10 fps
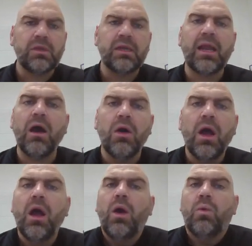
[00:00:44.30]
Now,
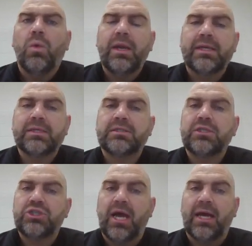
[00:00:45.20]
what is the
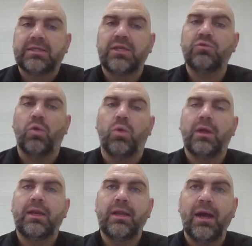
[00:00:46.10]
chance that you roll
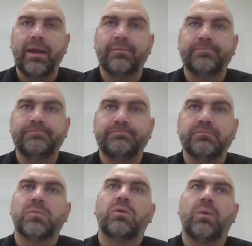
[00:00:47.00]
a 9?
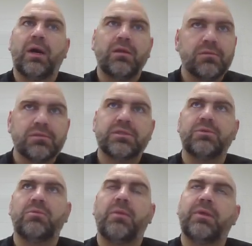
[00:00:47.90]
Well, some of
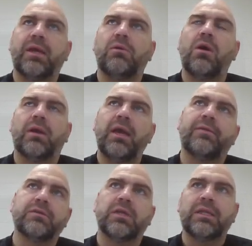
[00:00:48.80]
you might be like, well, okay,
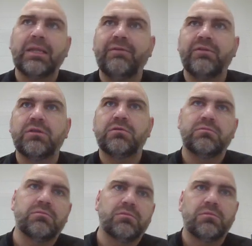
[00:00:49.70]
there's
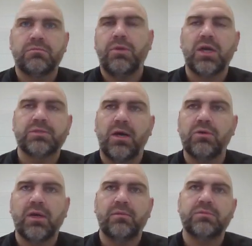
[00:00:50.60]
11 possible
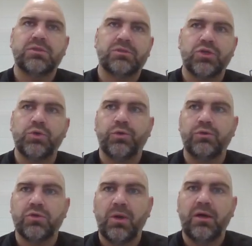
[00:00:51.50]
outcomes, 2 through
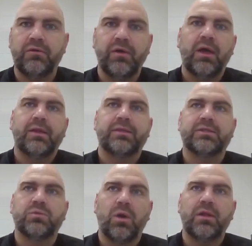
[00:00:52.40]
12. This
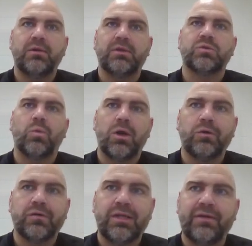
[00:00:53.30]
is one of them, it's 1
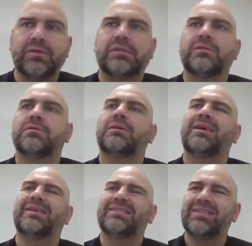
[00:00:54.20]
over 11.
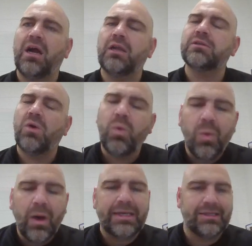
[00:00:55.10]
Well, it's not
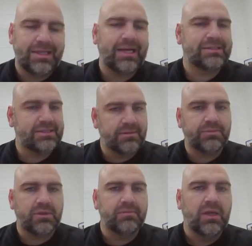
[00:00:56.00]
quite that simple.